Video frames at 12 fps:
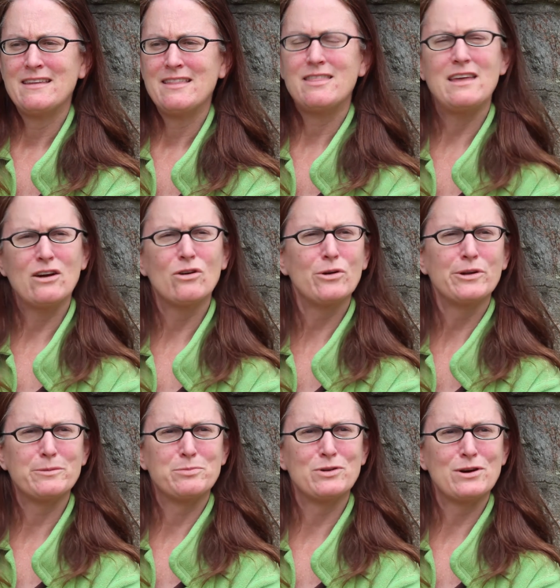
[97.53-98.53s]
their
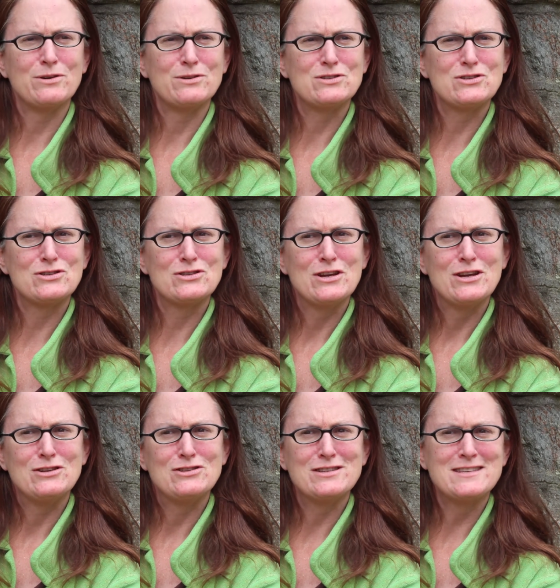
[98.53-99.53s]
whole approach
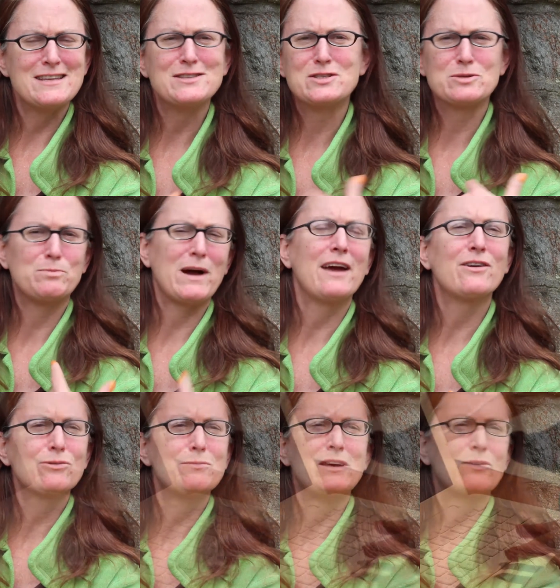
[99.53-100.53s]
just
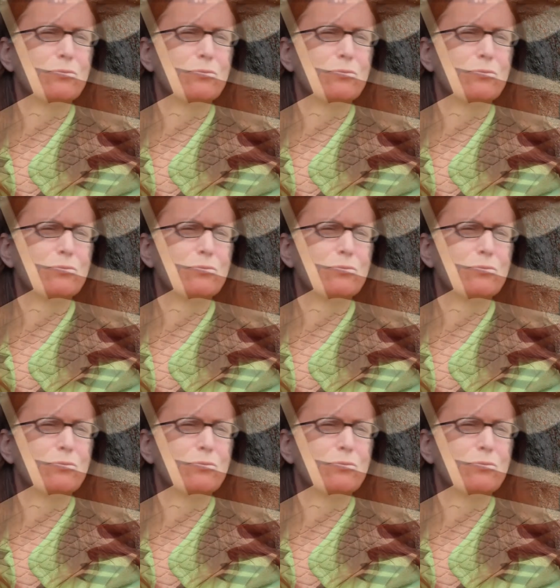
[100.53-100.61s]
inspired me